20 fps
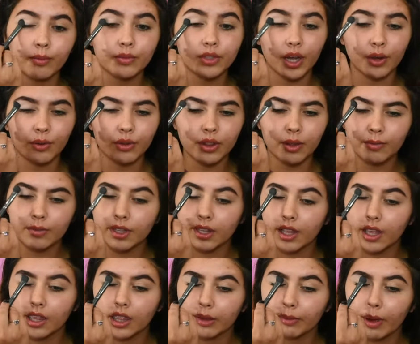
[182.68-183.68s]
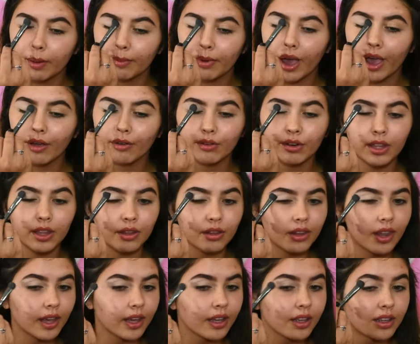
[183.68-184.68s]
I'm done with them to clean them up, but I really
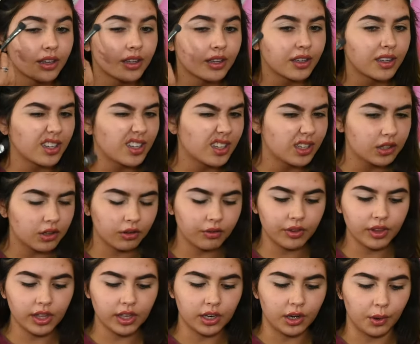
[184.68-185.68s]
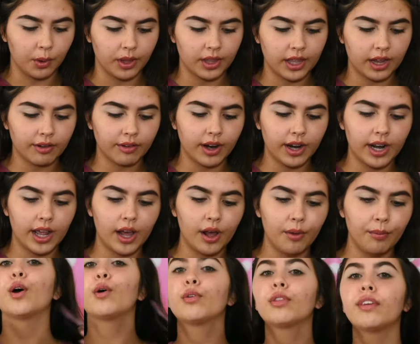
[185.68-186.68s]
like... don't feel like doing that right
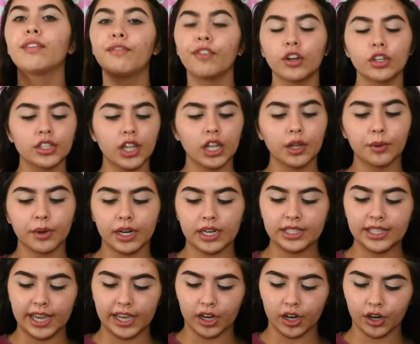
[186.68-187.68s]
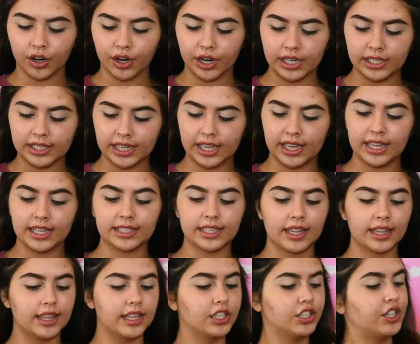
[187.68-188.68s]
now. So the first color we're going to take in our crease is
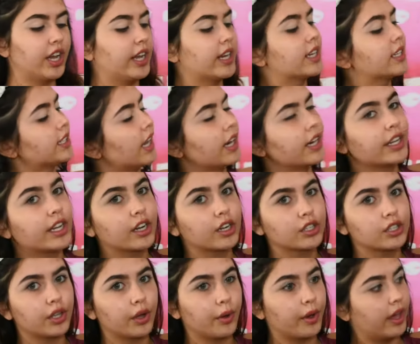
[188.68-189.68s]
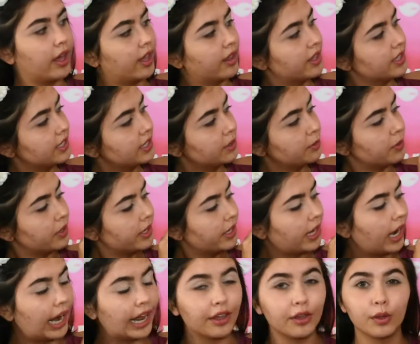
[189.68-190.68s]
this shade down here. So uh, this is the one
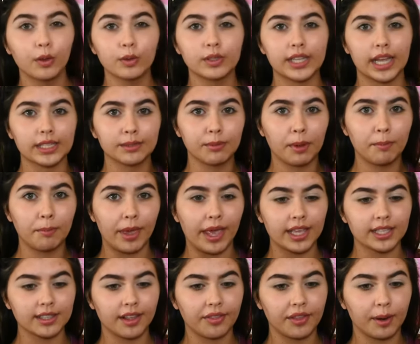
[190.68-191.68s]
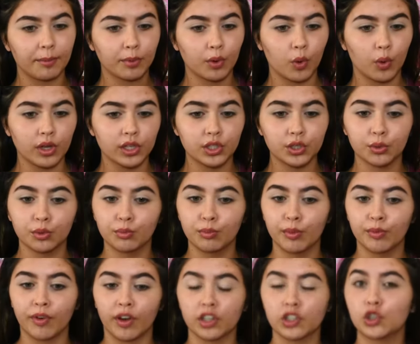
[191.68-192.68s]
that I used as my base, and then I'm going to
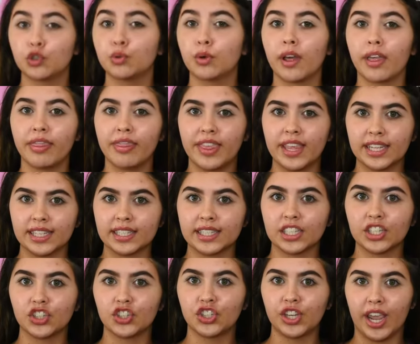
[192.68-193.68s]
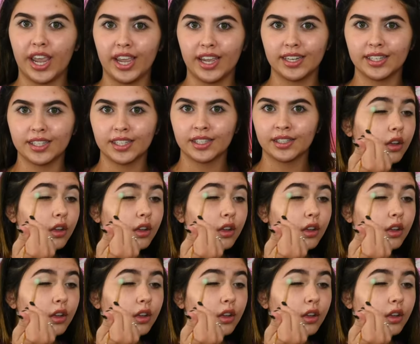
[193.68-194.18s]
move on to this shade.